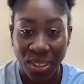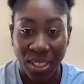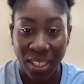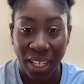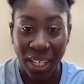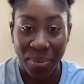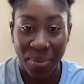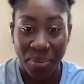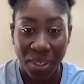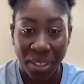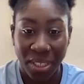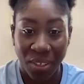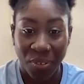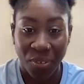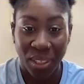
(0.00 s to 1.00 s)
the game in
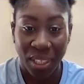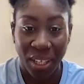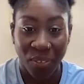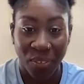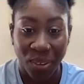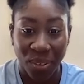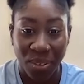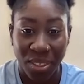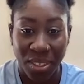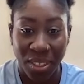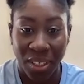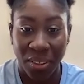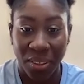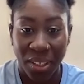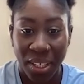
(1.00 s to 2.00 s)
different levels.
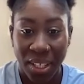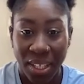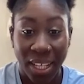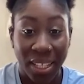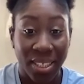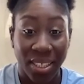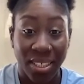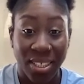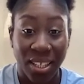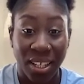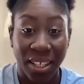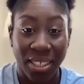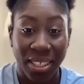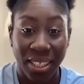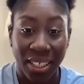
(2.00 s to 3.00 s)
So that's
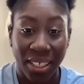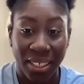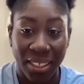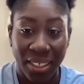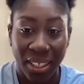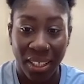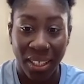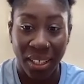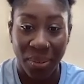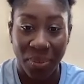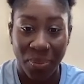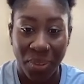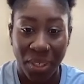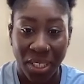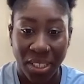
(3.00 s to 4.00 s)
exciting.
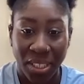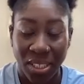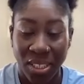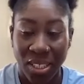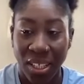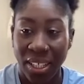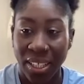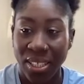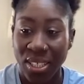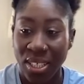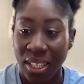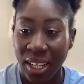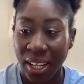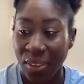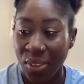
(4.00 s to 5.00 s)
And it's exciting to
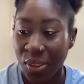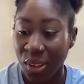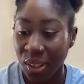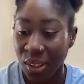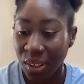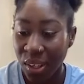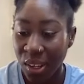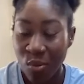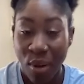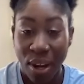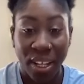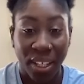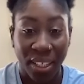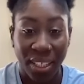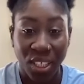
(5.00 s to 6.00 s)
get the
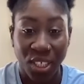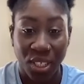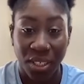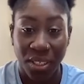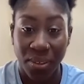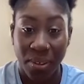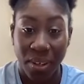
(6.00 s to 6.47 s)
recognition,